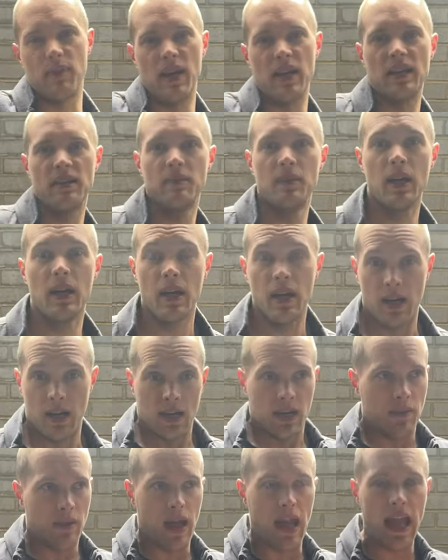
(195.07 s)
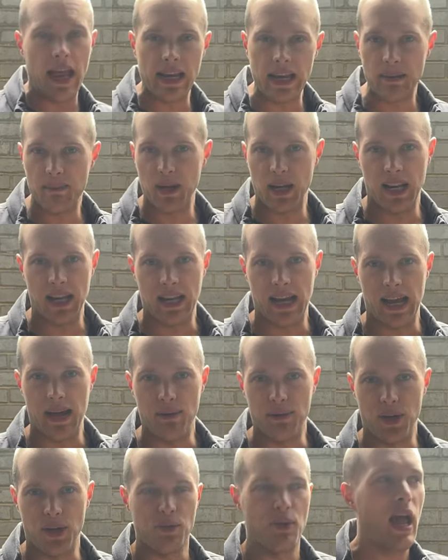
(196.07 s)
May. Any minute now
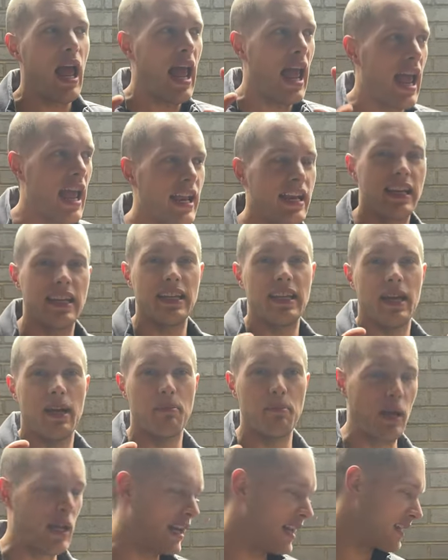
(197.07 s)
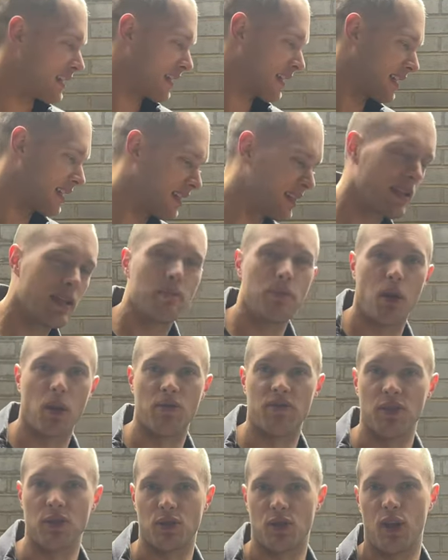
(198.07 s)
though, any minute.
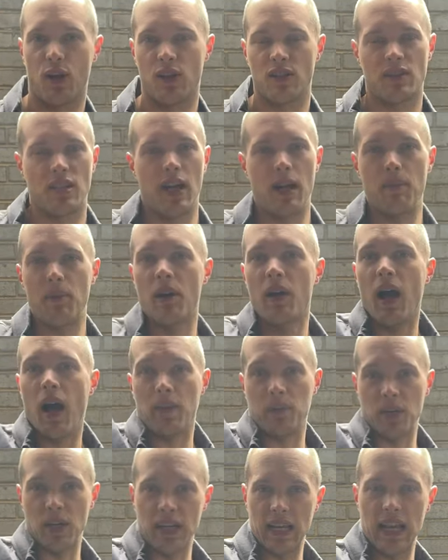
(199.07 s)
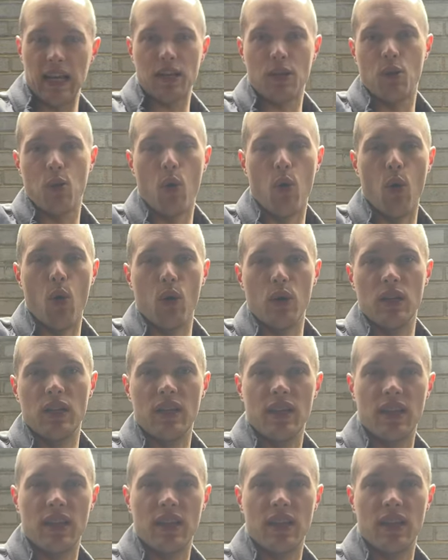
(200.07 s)
Bonneville's locked up. I'm going to get a call